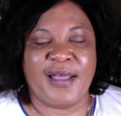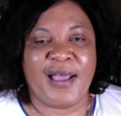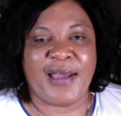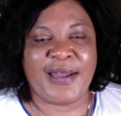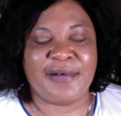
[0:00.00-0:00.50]

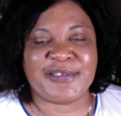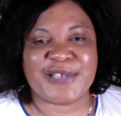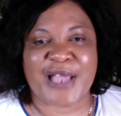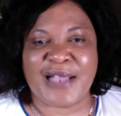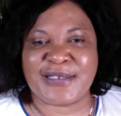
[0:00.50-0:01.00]
And
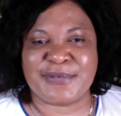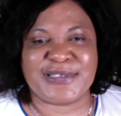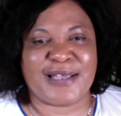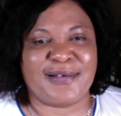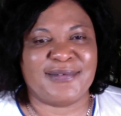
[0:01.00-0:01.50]
as a
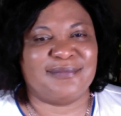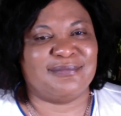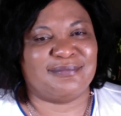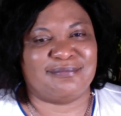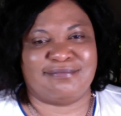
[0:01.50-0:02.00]
result,
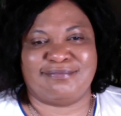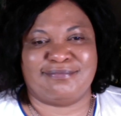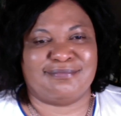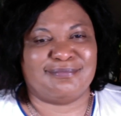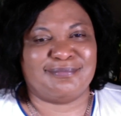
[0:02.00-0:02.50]

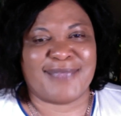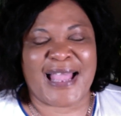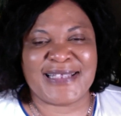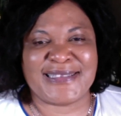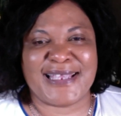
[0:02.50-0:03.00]

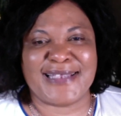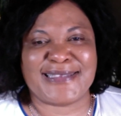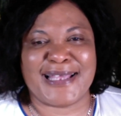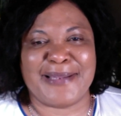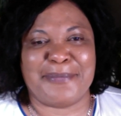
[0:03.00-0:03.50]
I stayed
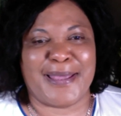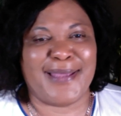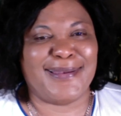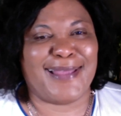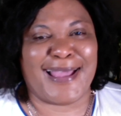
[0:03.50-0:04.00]

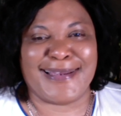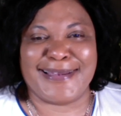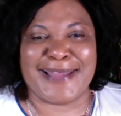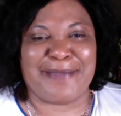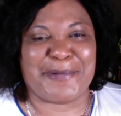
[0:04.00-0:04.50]
celibate. I
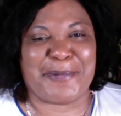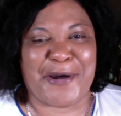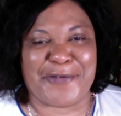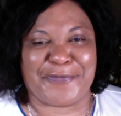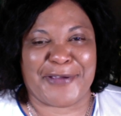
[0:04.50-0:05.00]
didn't have a
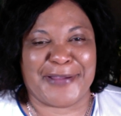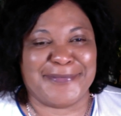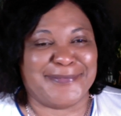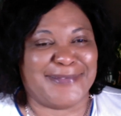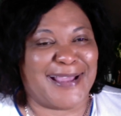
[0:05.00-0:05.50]

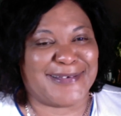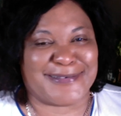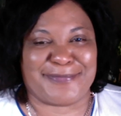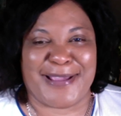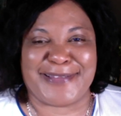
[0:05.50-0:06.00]
boyfriend. I
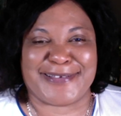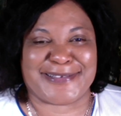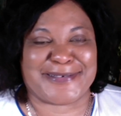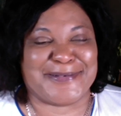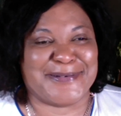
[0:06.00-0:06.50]
just went to
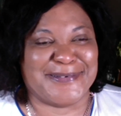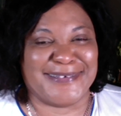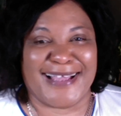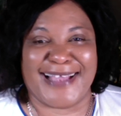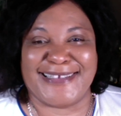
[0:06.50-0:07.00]
school.
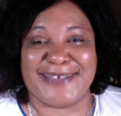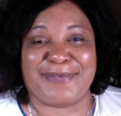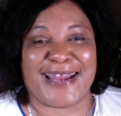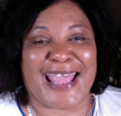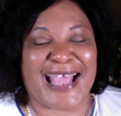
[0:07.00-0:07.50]
I did
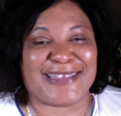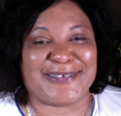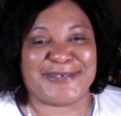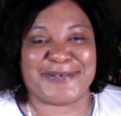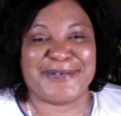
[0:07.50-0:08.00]
what I had
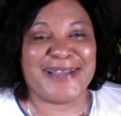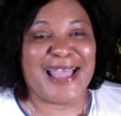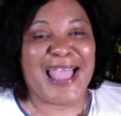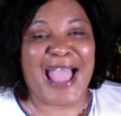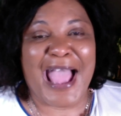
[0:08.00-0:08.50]
to do,
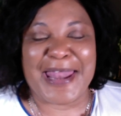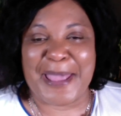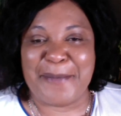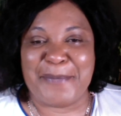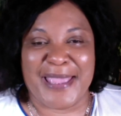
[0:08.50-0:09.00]
and
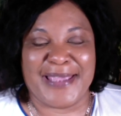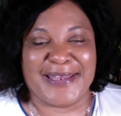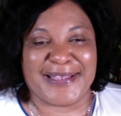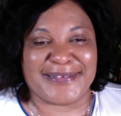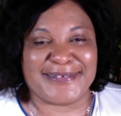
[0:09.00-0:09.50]
I made
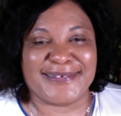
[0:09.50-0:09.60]
it.